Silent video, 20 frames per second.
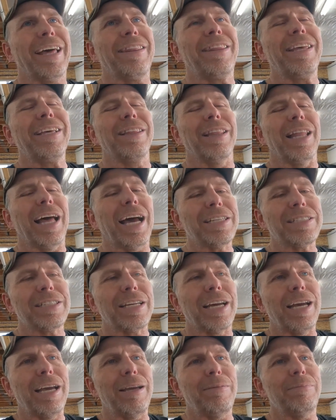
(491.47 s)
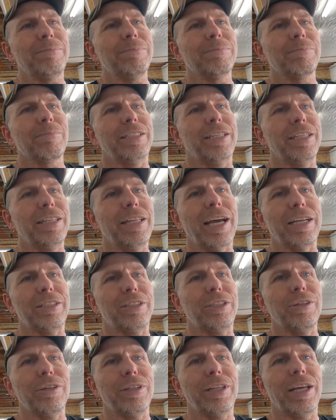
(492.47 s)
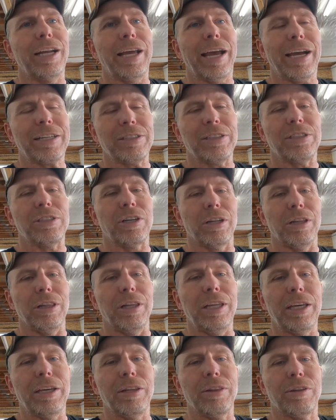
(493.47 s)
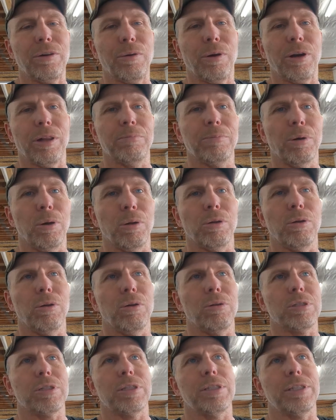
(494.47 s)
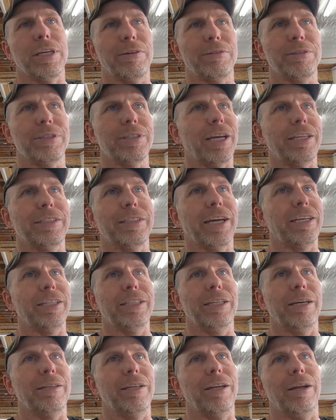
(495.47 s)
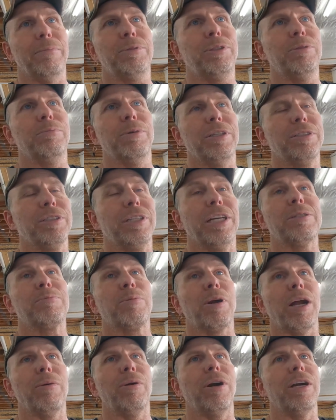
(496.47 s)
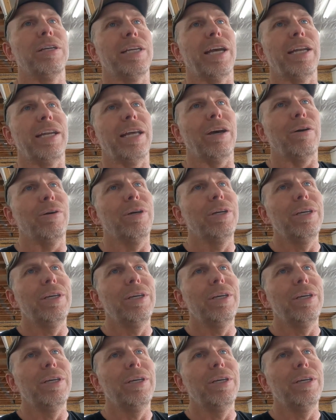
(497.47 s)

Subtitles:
I think last time I did that too, and then it actually started leaking through one of the bolt holes because I tightened it up too much, and that's probably where it's at now.